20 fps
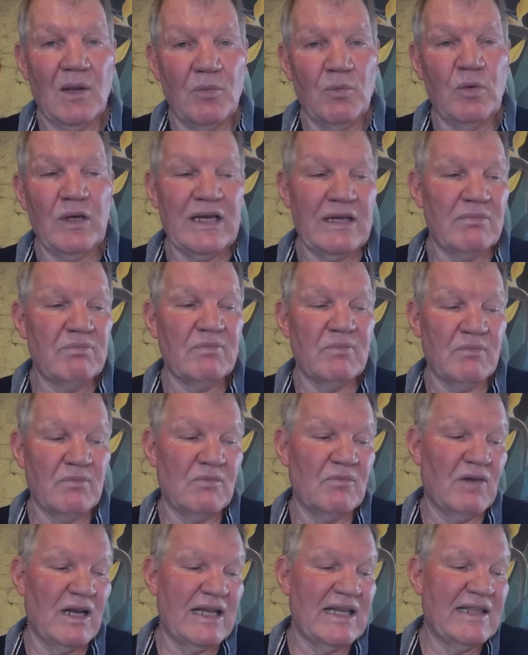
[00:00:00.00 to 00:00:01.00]
we
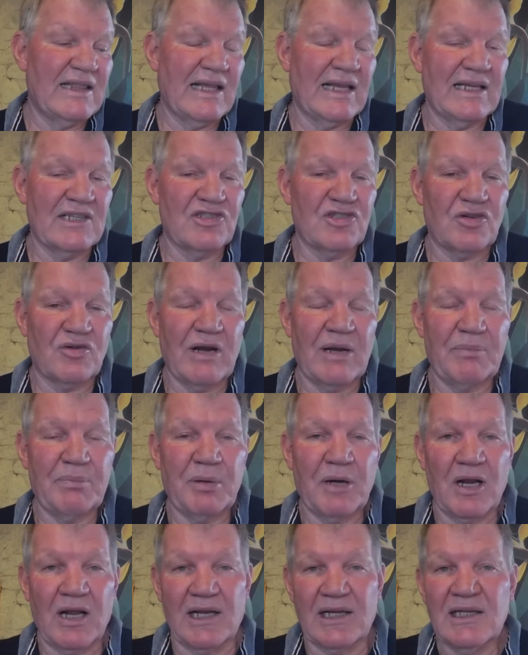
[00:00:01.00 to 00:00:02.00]
really think it's a great
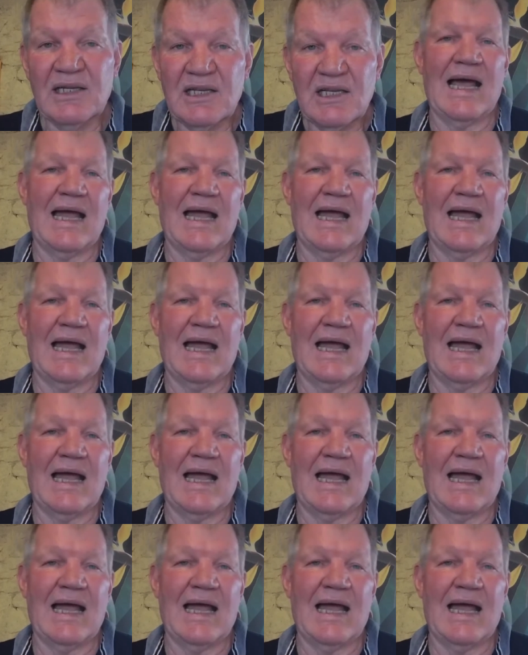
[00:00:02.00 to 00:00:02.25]
product,